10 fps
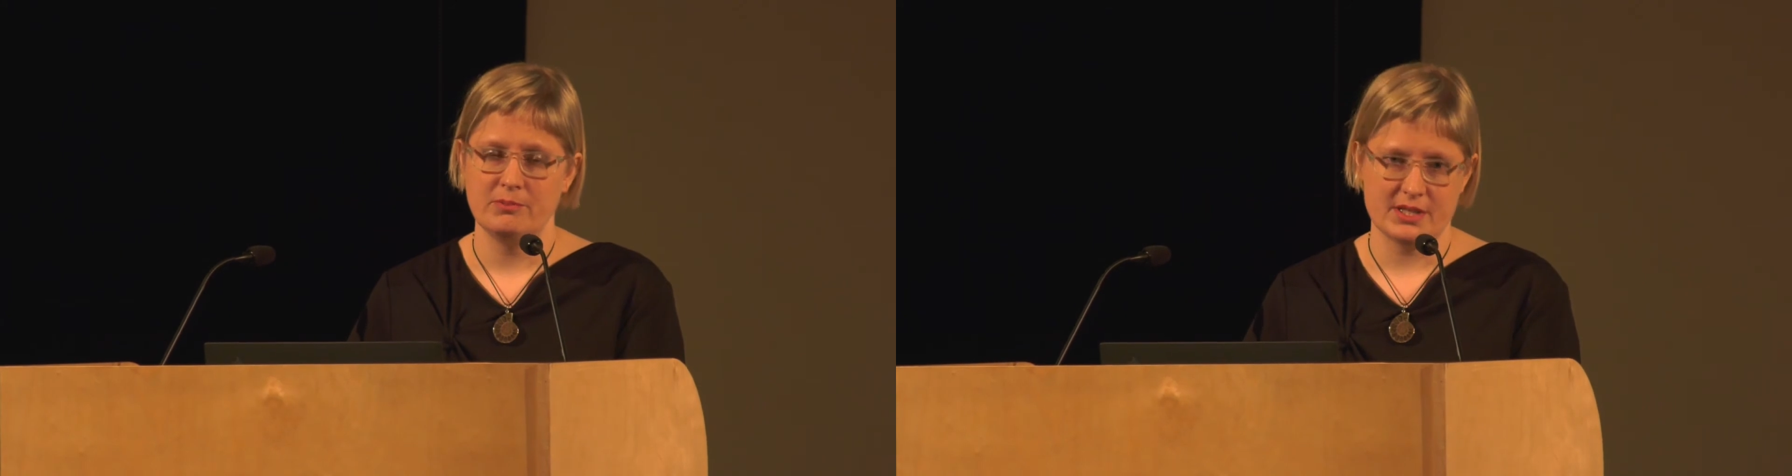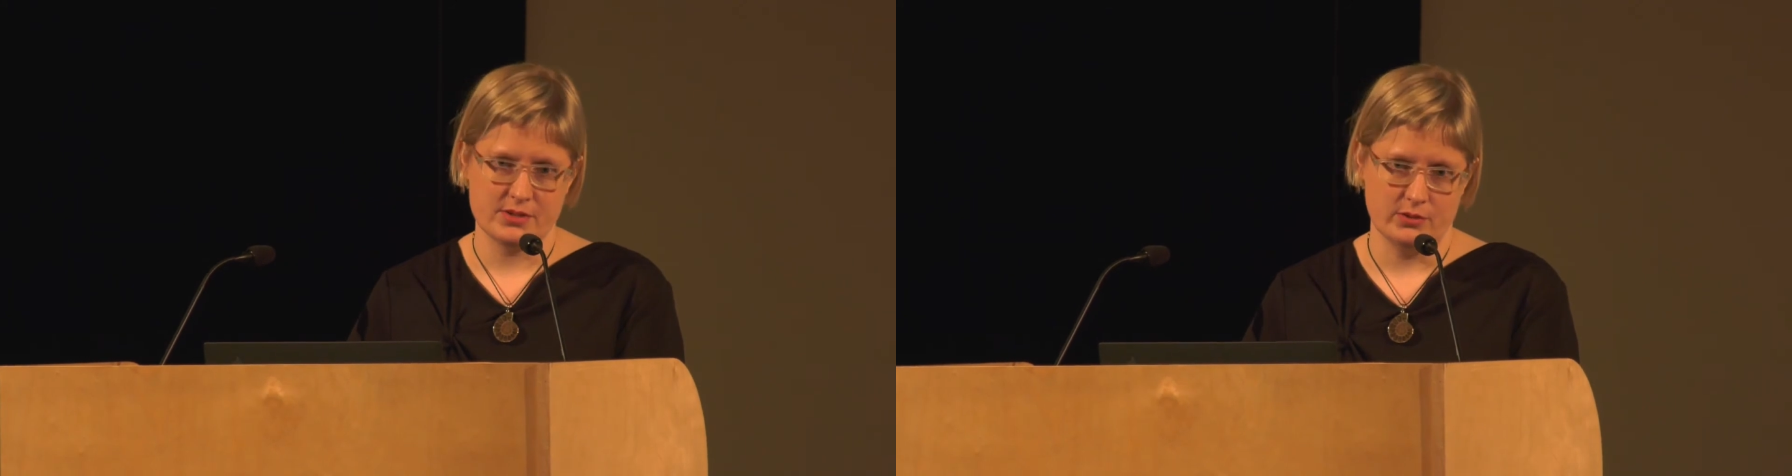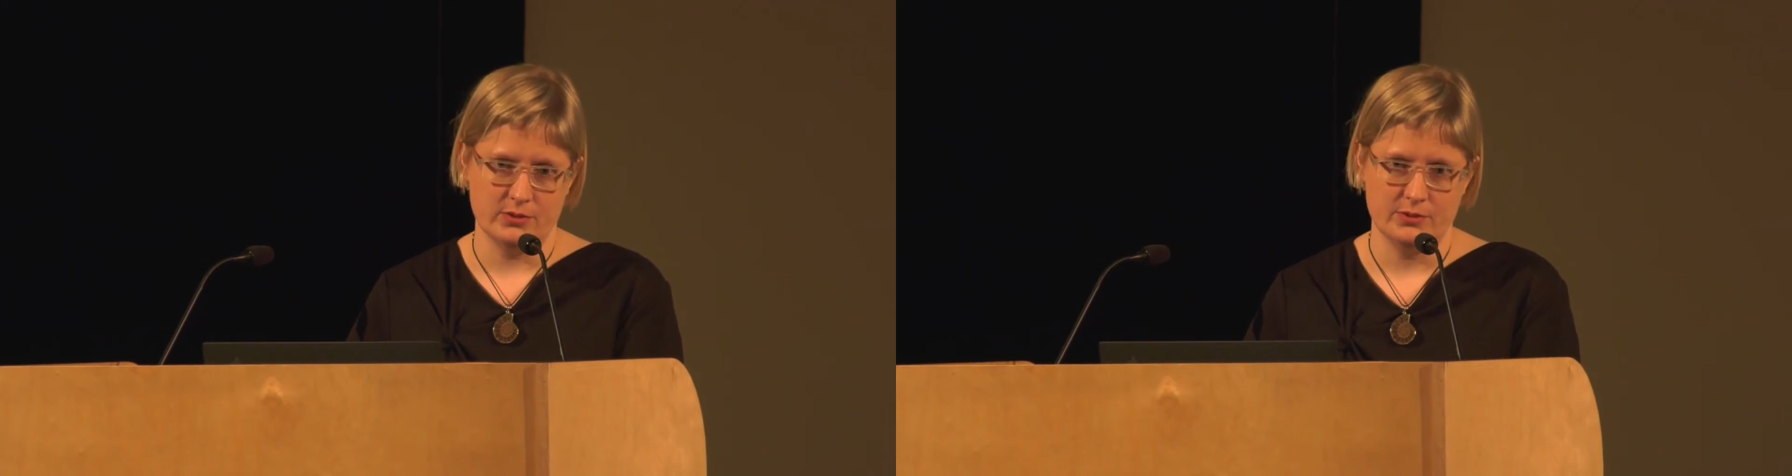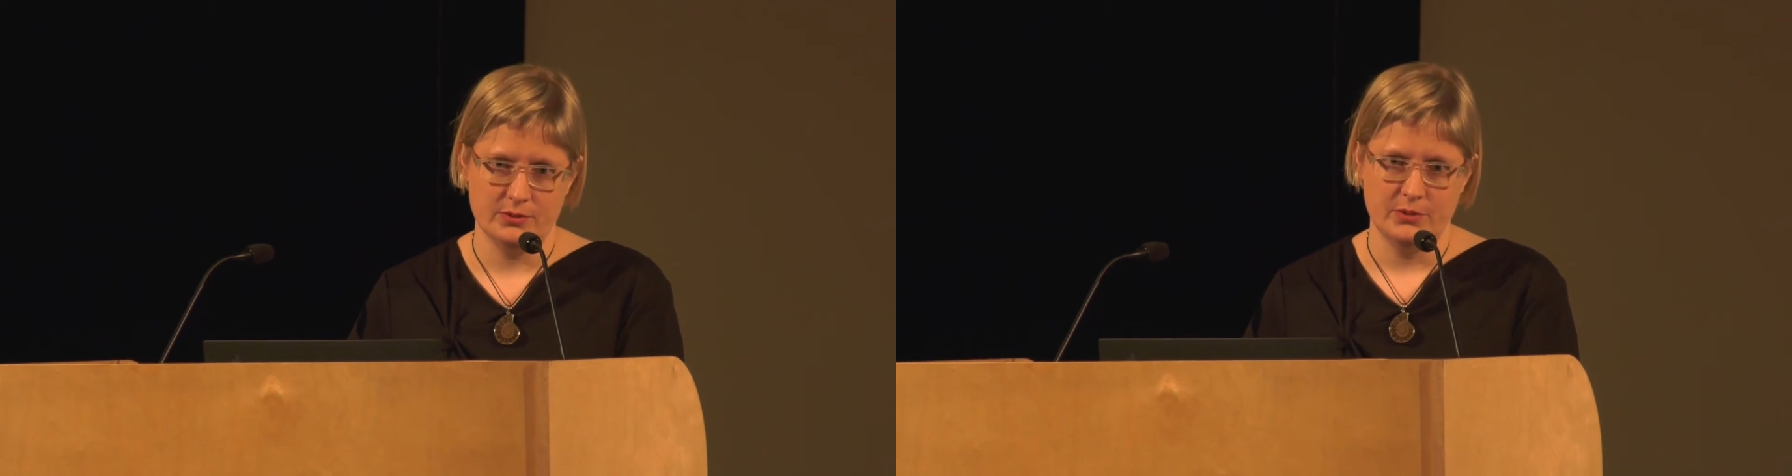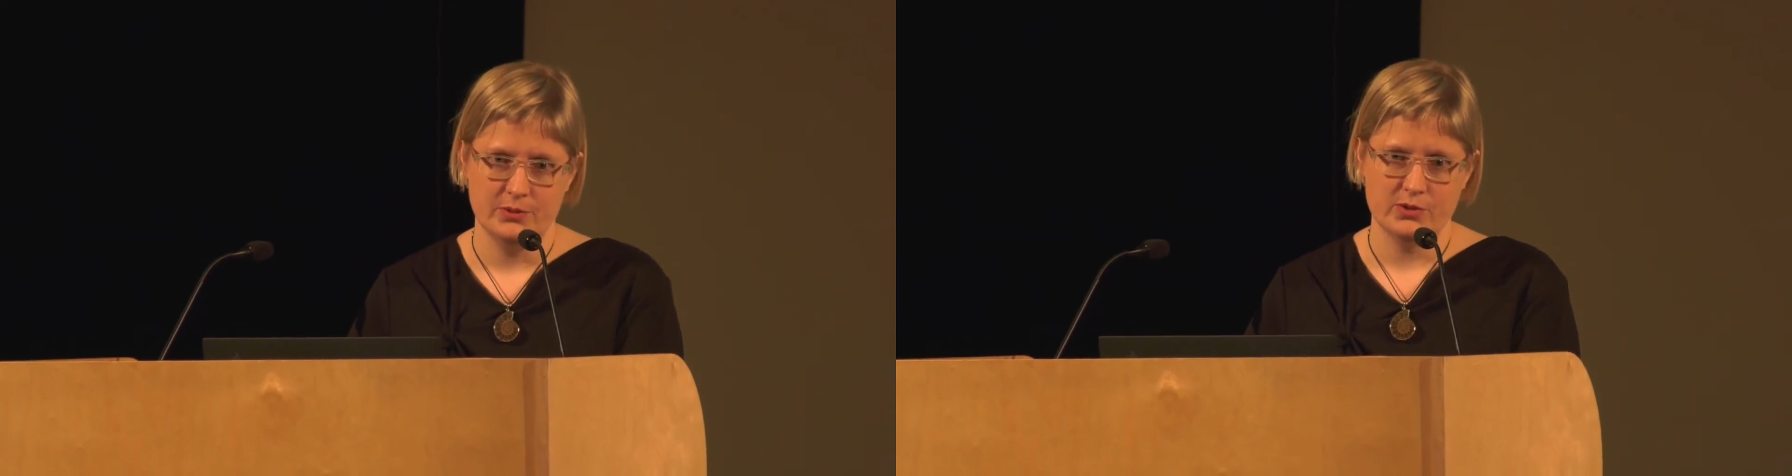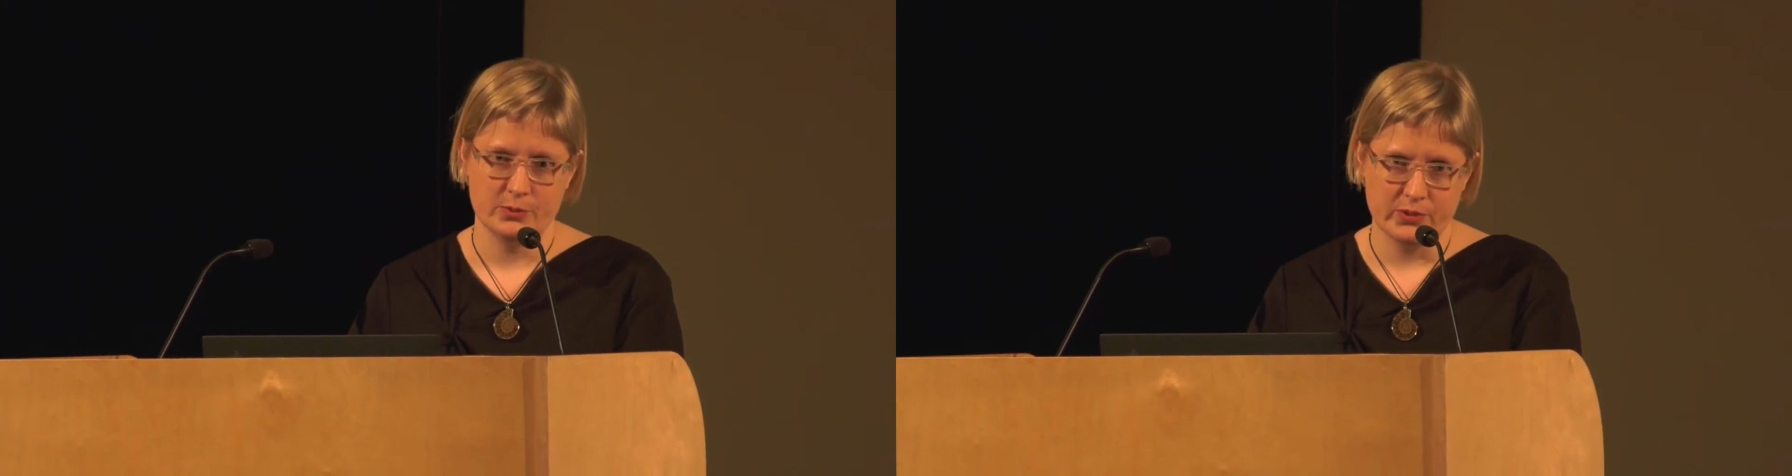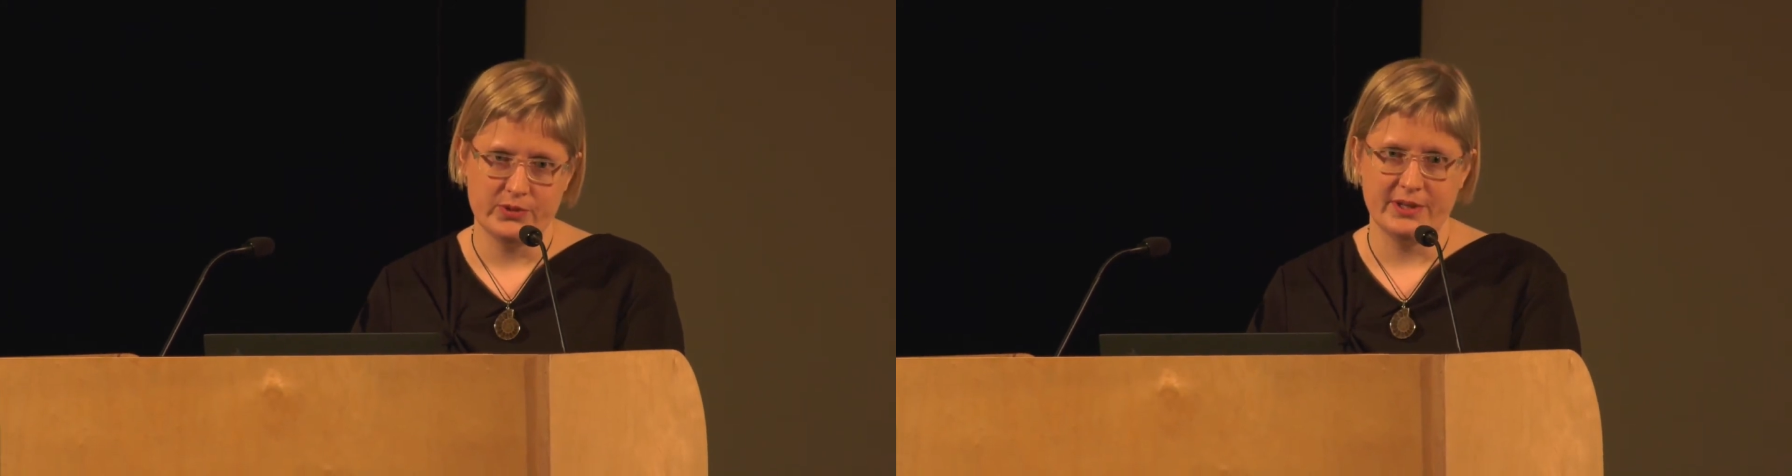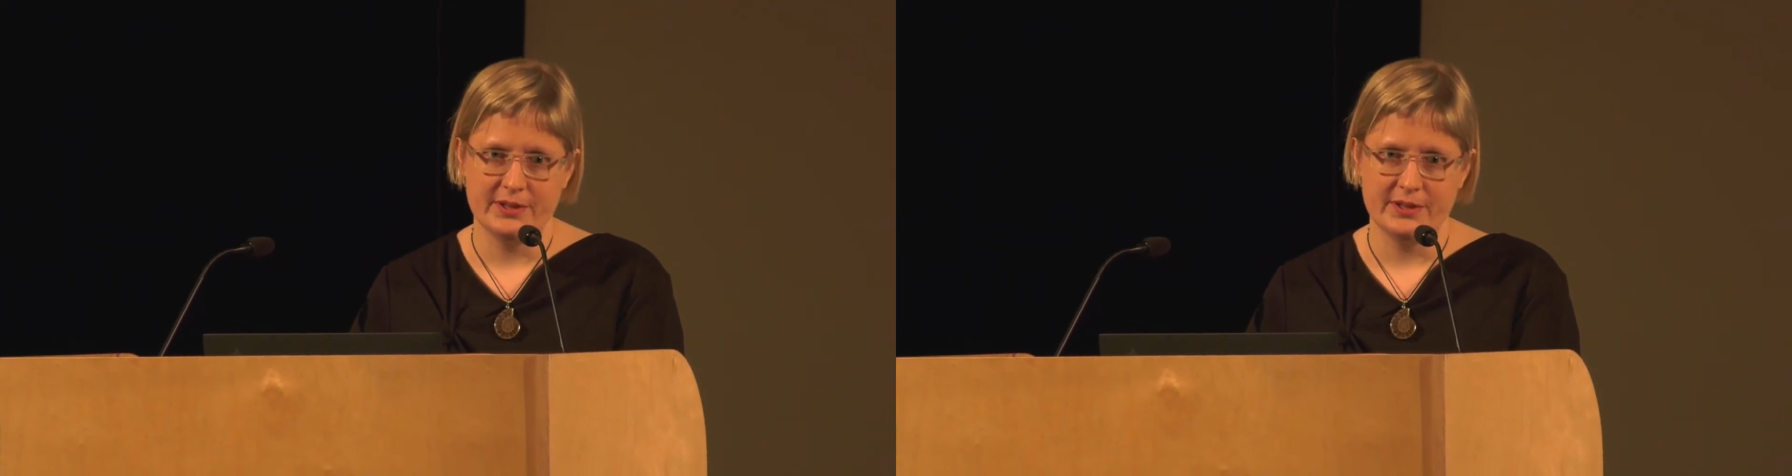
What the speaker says: puzzle to put